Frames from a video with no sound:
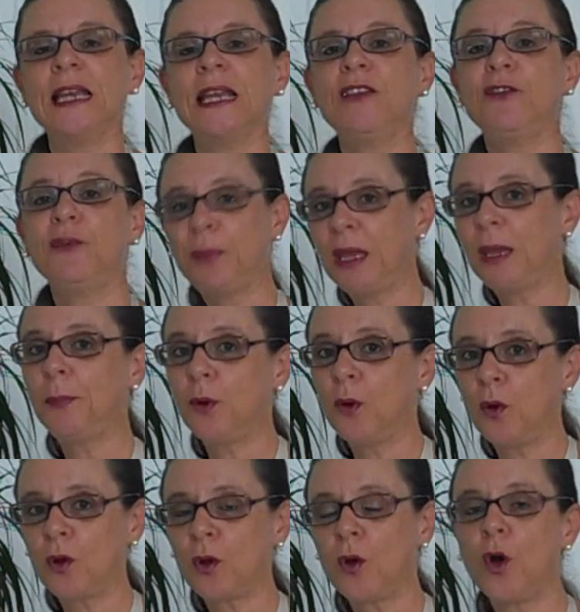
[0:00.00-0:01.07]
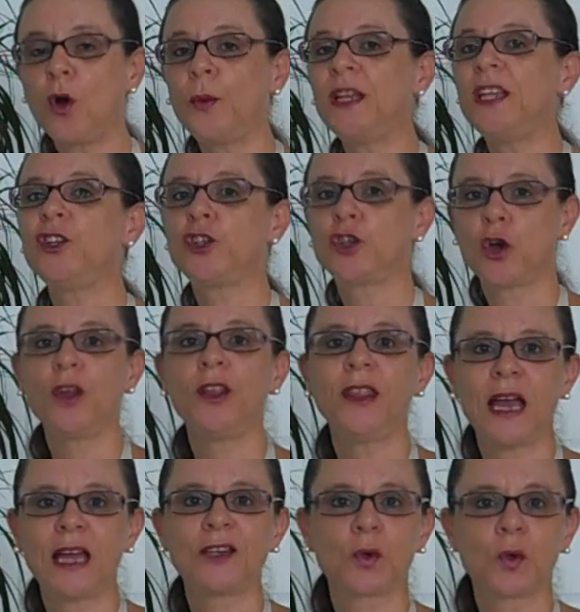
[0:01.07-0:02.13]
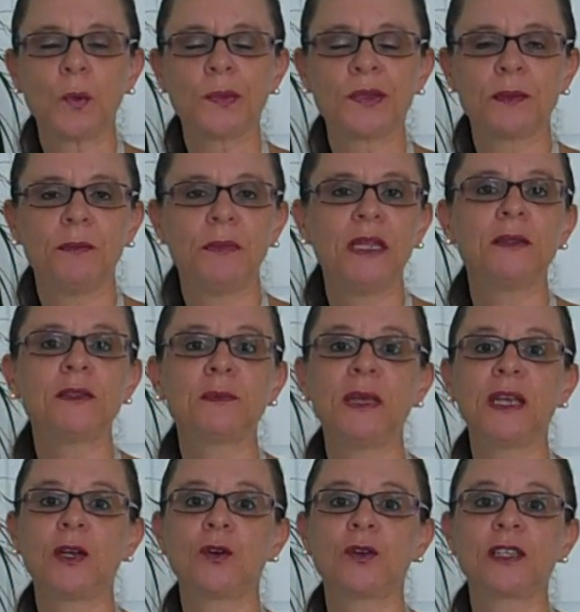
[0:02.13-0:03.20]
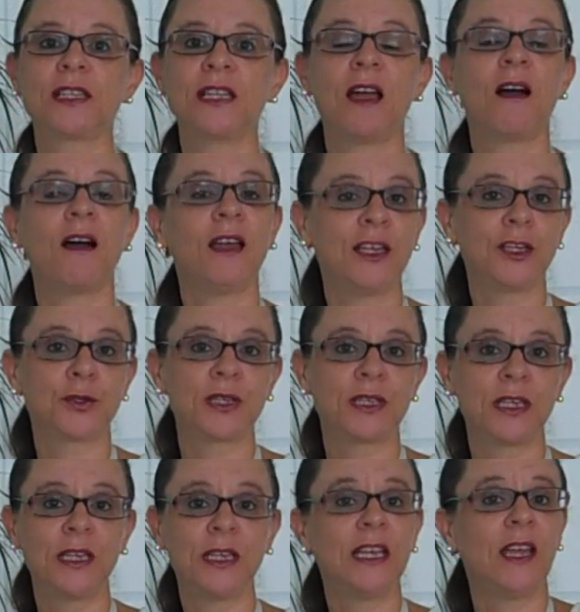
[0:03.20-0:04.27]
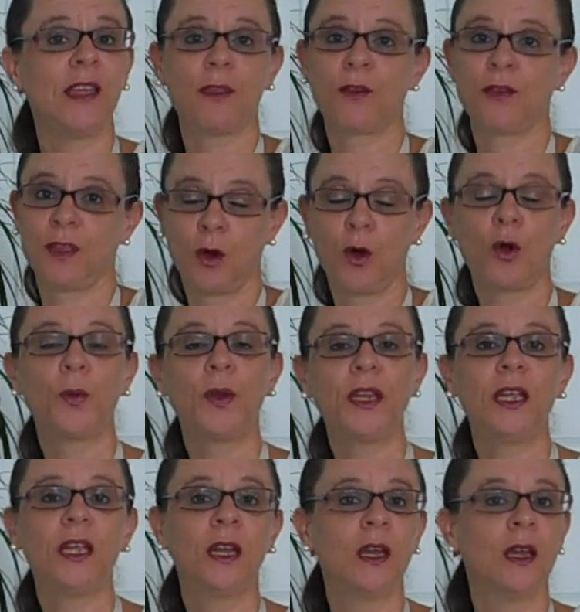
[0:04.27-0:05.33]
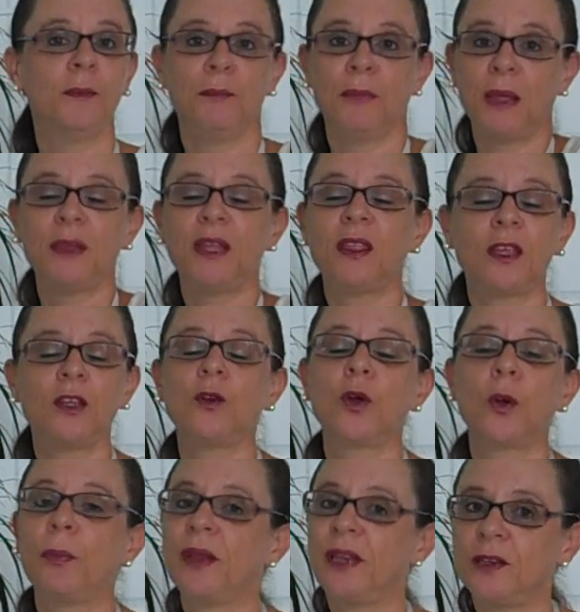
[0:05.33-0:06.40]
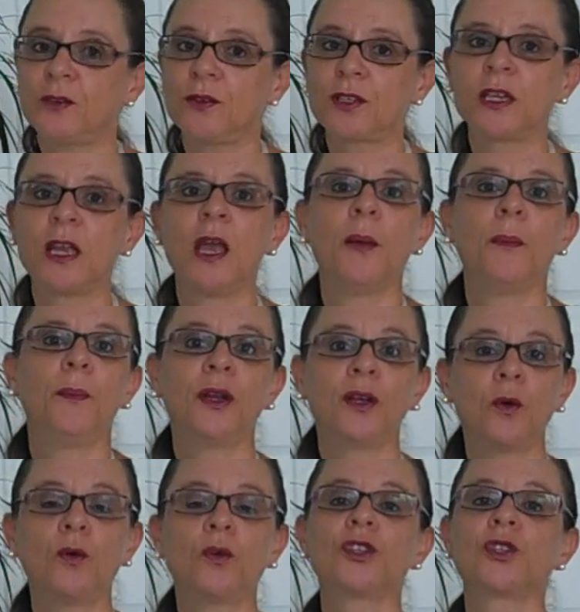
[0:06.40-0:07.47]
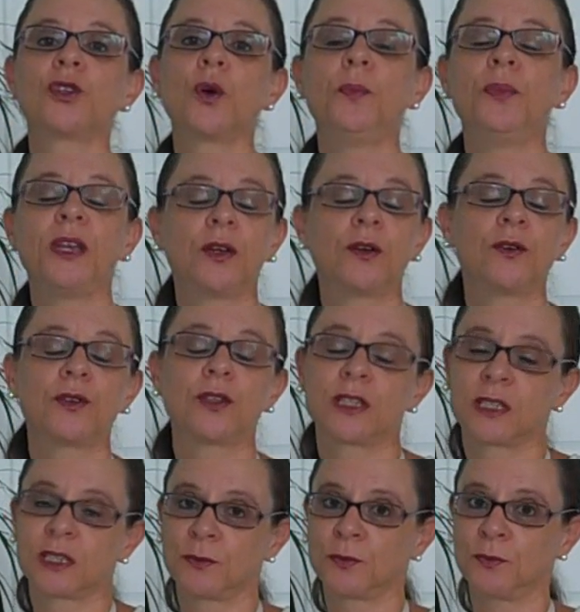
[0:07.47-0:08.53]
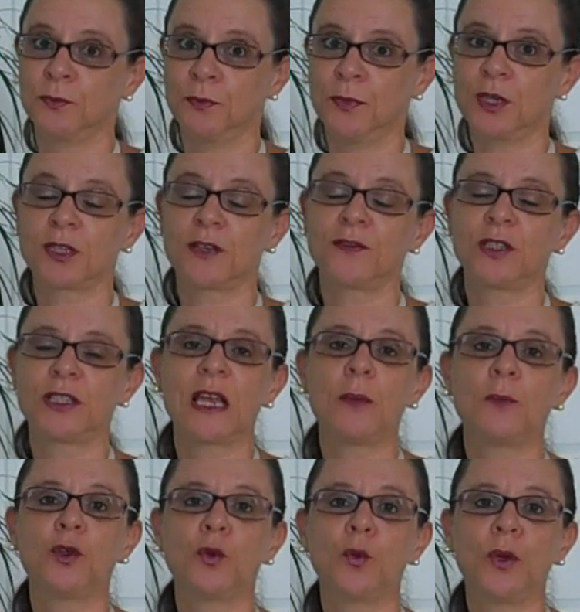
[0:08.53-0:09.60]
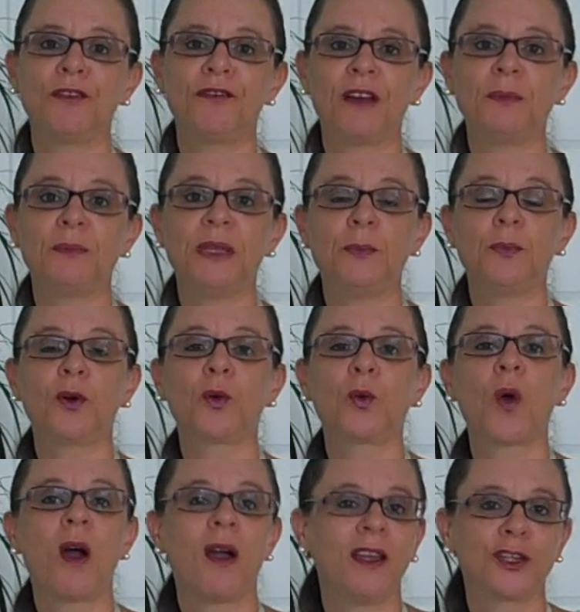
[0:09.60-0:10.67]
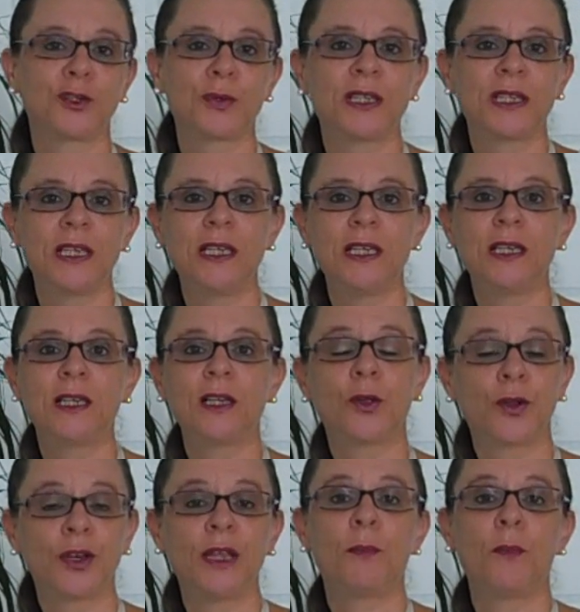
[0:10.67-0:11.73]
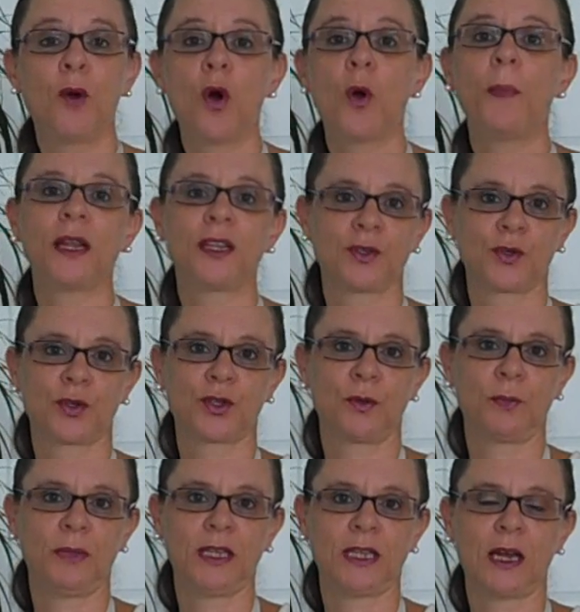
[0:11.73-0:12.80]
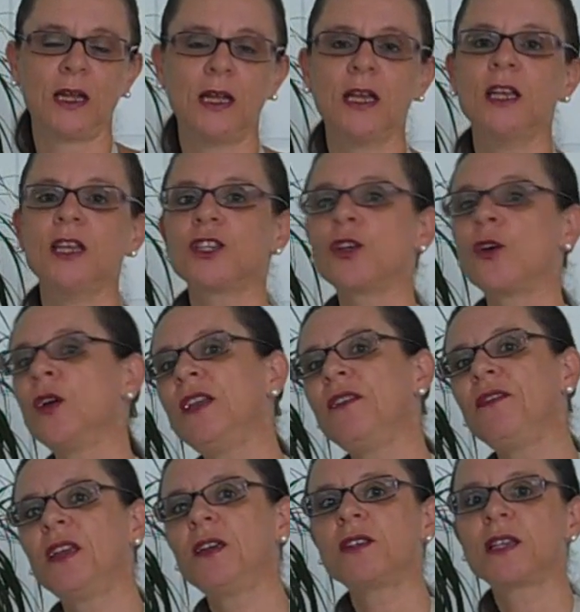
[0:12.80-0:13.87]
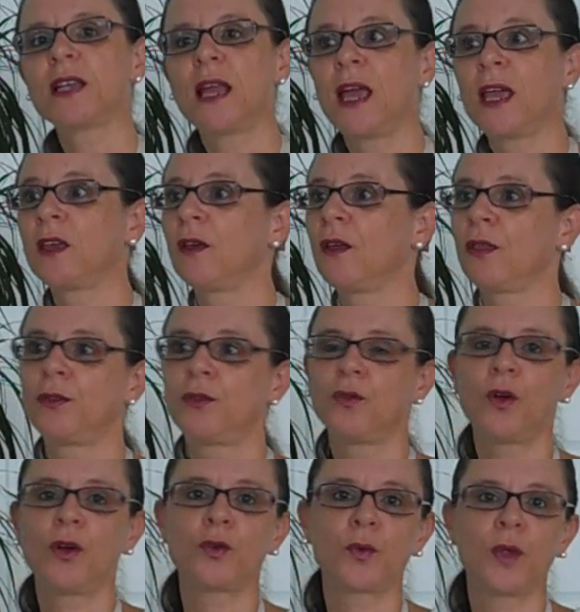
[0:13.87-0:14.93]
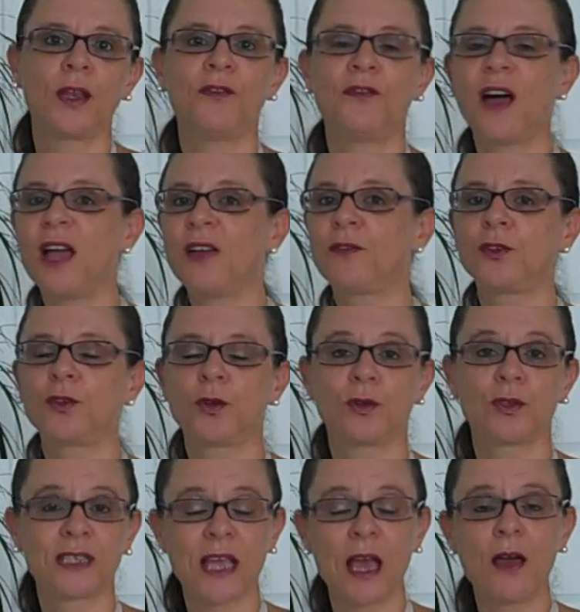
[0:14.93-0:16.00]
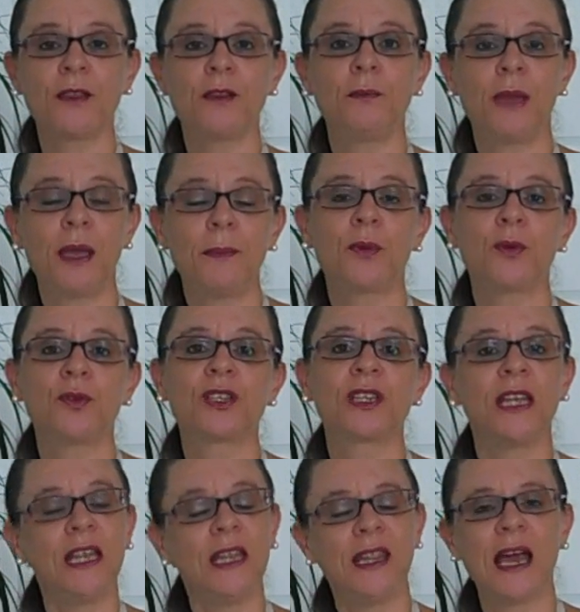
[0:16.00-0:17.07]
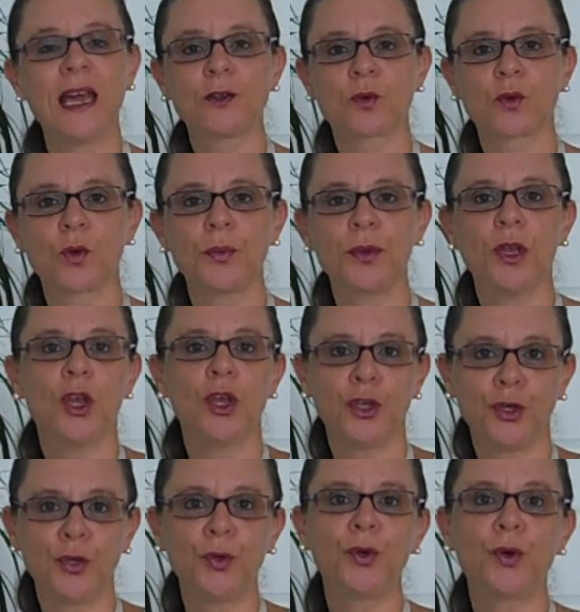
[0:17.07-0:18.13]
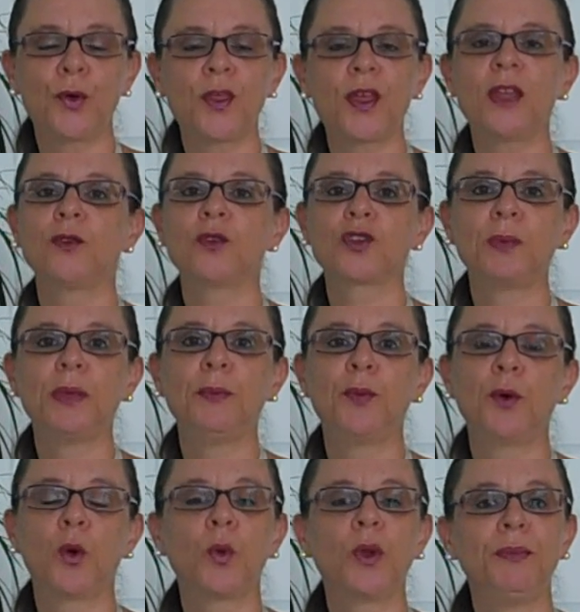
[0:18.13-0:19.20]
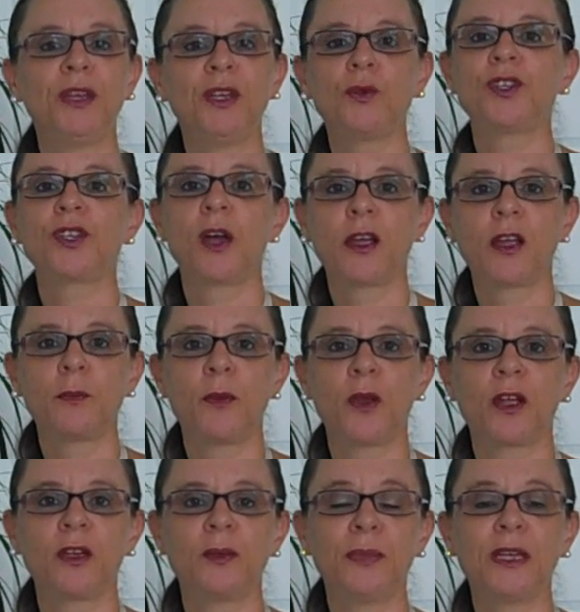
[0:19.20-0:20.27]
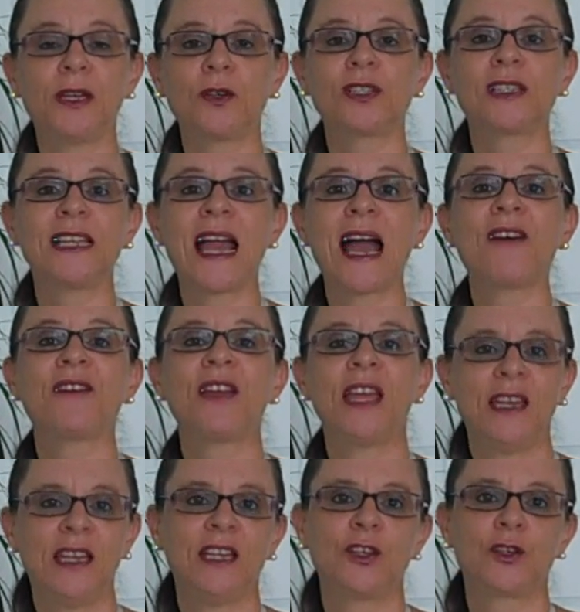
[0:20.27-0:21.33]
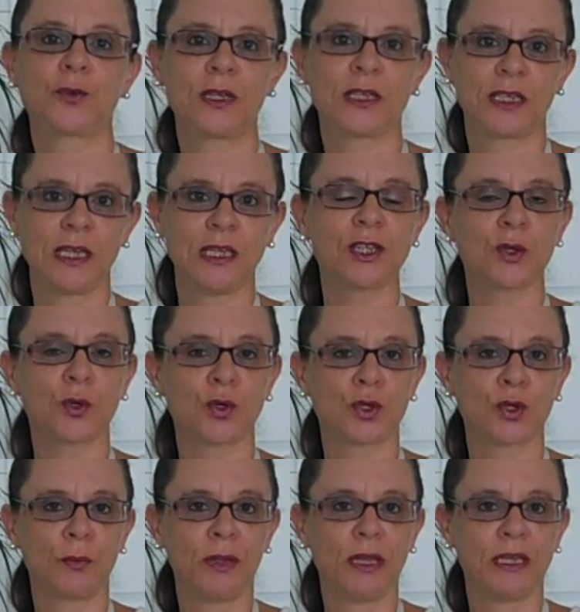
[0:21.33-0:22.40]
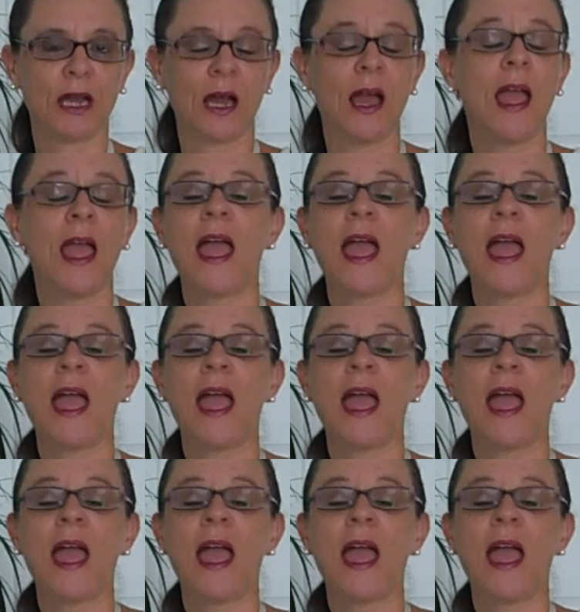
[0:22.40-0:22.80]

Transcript: If people already join that group, means because they are interested in either they already, maybe they're your competitors, but also because most of the time you will find people who are interested in learning more about social media. So if there's like 200, 500 or 1000 members in that group, you know that those people will be your target market because they have an interest in social media.